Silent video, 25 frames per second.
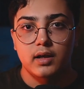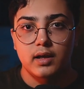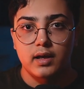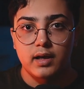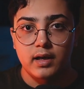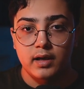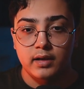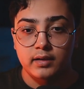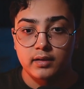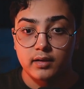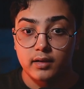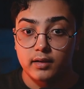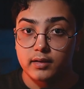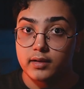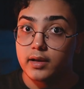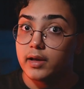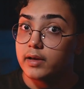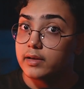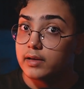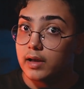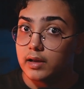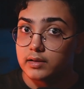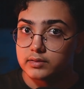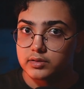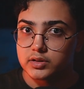And
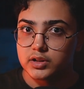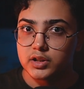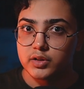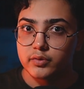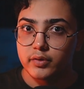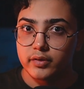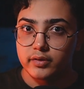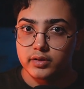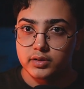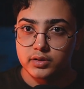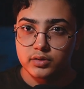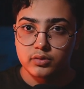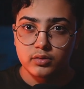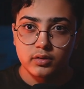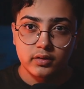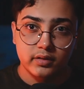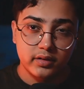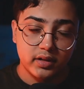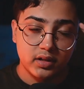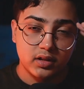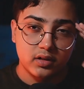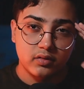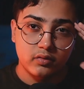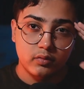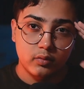yeah, I'll see you very soon.
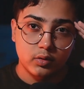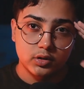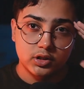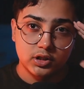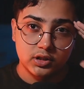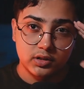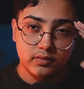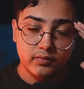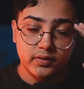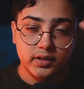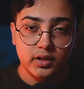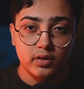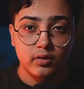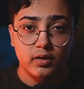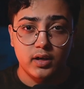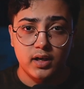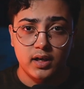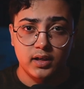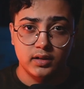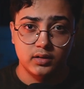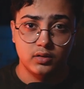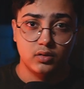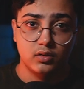Thank you for watching the video, and